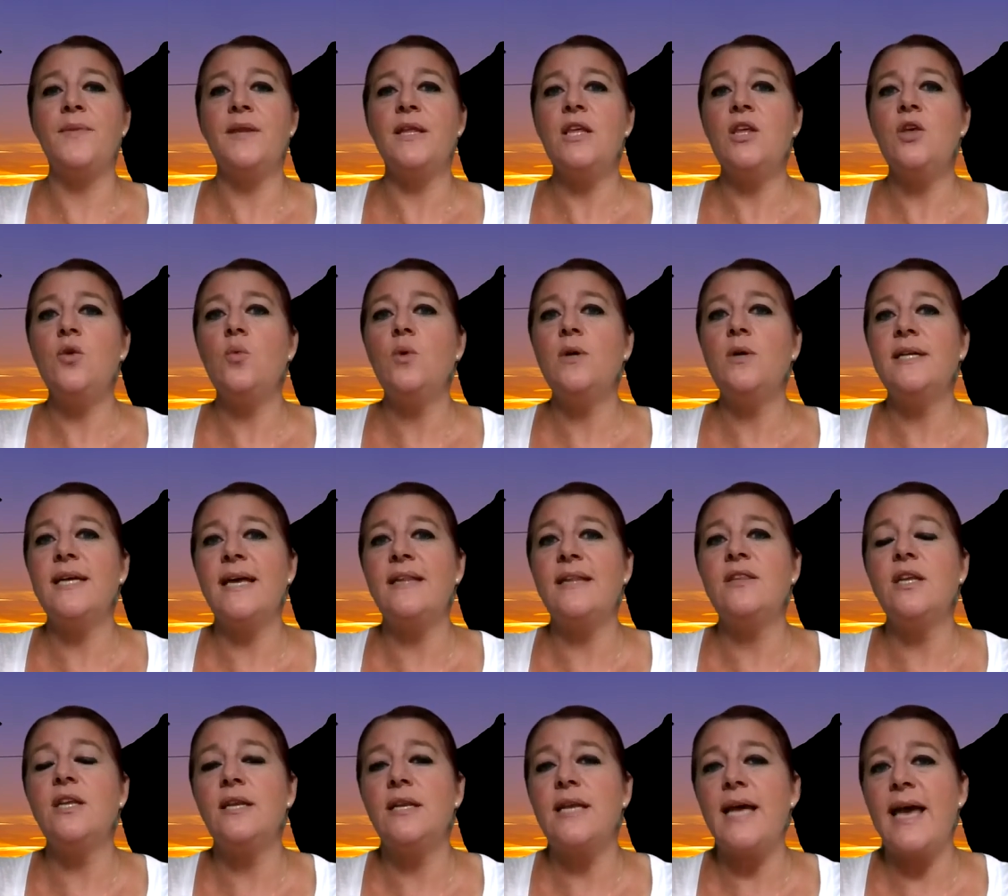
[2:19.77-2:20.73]
you will
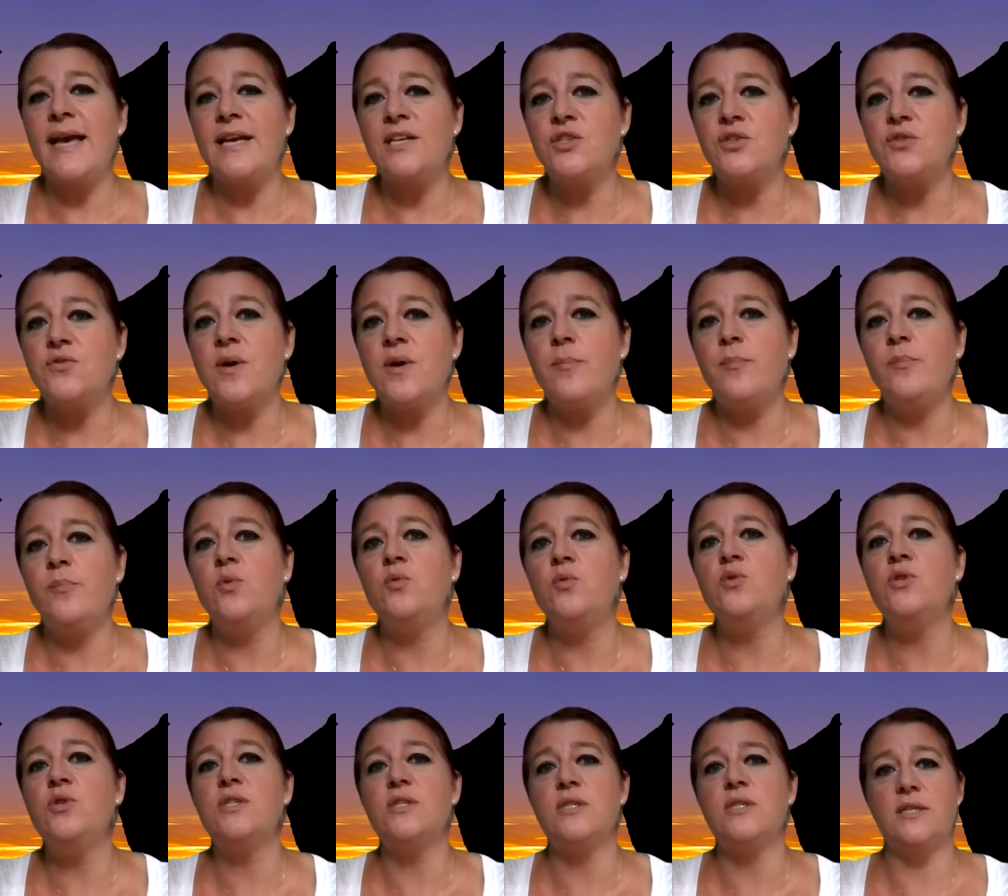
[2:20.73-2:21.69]
get the extra
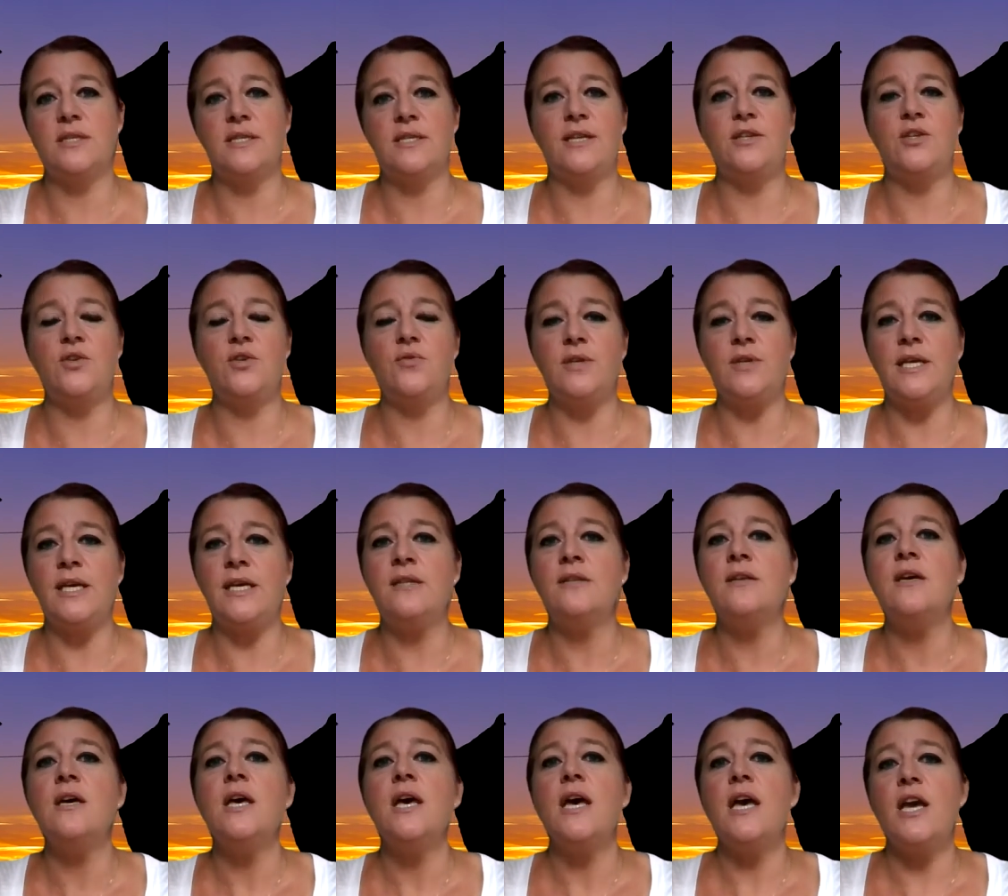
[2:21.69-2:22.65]
boost that you need